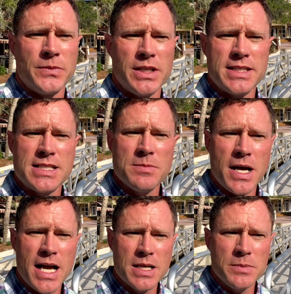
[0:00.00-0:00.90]
You can see
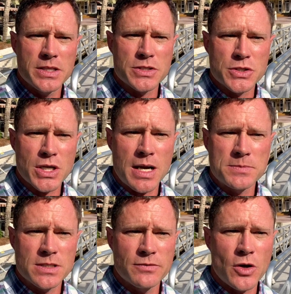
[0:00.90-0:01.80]
behind me the
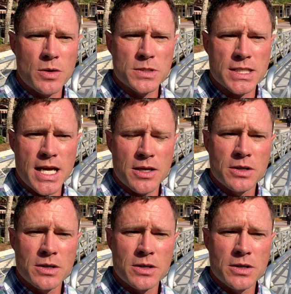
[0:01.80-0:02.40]
shops of Harbour Town.